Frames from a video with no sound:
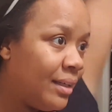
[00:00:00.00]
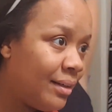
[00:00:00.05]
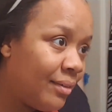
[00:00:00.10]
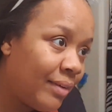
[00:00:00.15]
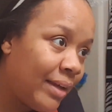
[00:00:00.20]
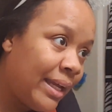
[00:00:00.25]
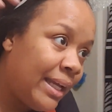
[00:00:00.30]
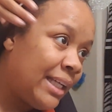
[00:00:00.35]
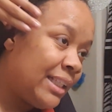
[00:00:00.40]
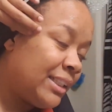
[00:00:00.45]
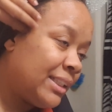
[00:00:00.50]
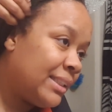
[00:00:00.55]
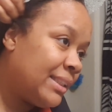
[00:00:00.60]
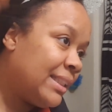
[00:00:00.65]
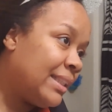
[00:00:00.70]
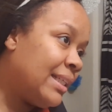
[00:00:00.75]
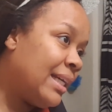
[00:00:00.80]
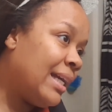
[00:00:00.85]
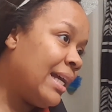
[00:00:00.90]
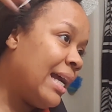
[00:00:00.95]
of
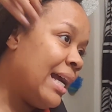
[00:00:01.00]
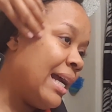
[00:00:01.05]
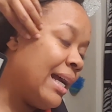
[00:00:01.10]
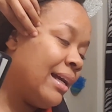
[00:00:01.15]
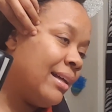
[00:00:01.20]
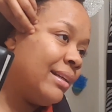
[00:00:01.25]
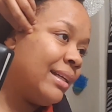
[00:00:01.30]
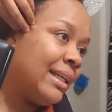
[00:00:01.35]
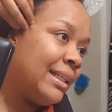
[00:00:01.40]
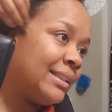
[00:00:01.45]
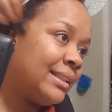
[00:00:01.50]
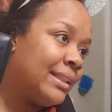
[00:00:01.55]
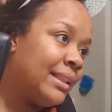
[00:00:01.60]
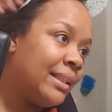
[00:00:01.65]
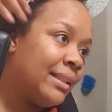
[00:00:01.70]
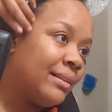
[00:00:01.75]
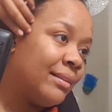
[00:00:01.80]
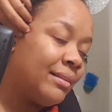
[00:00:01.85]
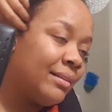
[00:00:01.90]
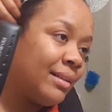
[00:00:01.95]
edges out. That's
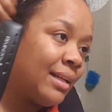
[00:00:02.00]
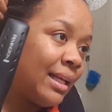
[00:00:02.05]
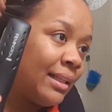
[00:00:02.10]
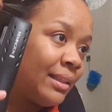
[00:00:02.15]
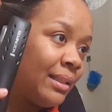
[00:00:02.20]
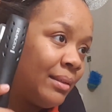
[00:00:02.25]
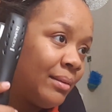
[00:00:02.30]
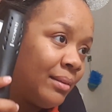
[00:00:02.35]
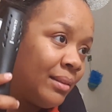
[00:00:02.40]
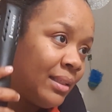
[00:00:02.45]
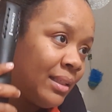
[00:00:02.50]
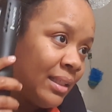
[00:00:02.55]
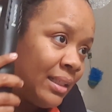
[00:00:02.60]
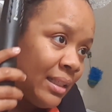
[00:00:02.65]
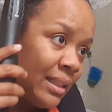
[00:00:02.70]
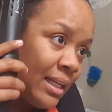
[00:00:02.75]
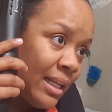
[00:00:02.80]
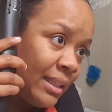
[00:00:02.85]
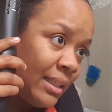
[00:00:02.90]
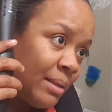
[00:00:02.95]
it. Nothing
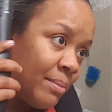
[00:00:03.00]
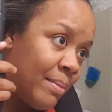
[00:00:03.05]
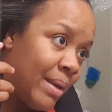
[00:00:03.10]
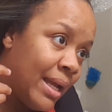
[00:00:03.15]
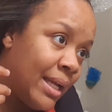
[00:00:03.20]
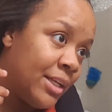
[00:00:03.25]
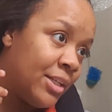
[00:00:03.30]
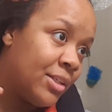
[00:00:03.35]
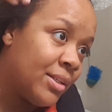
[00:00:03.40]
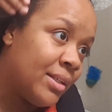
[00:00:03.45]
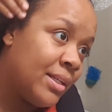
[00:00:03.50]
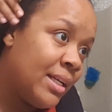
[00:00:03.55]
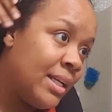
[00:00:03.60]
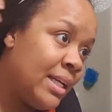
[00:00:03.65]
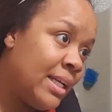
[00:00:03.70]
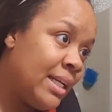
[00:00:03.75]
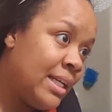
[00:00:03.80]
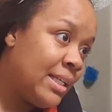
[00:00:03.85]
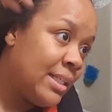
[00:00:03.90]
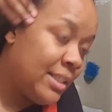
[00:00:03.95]
major,
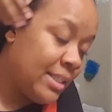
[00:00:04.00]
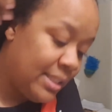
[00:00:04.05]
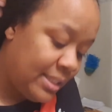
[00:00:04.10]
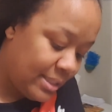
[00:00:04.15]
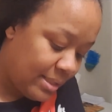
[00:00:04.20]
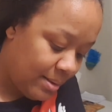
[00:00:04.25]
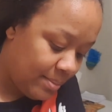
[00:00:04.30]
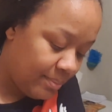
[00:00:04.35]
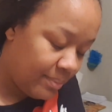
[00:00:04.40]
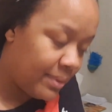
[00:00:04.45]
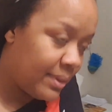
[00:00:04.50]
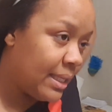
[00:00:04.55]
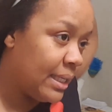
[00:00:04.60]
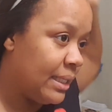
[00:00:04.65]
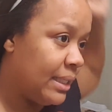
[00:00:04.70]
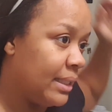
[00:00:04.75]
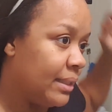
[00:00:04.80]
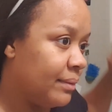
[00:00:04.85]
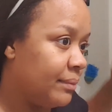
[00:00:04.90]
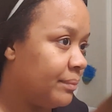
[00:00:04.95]
just something
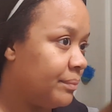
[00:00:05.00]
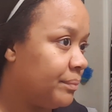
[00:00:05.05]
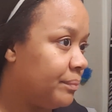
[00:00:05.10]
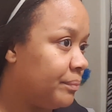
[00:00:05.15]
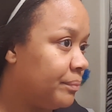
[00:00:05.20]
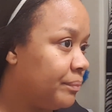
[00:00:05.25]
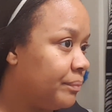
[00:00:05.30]
thin.